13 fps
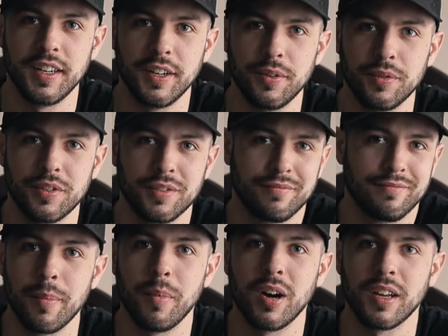to use.
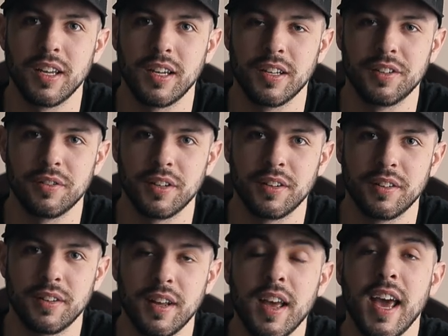A monkey could do it.
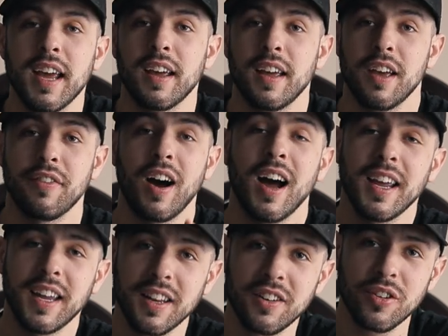Hey, if
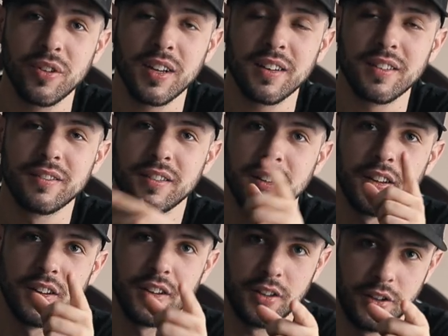I can do it,
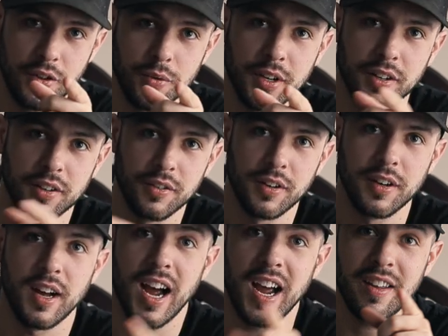you can do
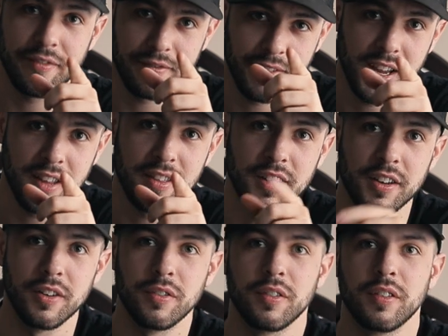it. I have faith
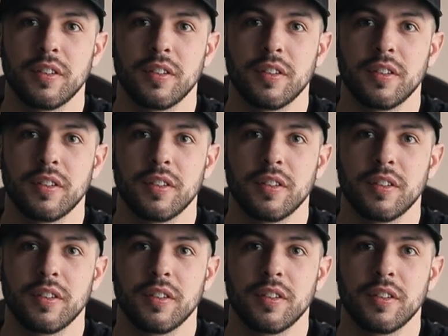in you.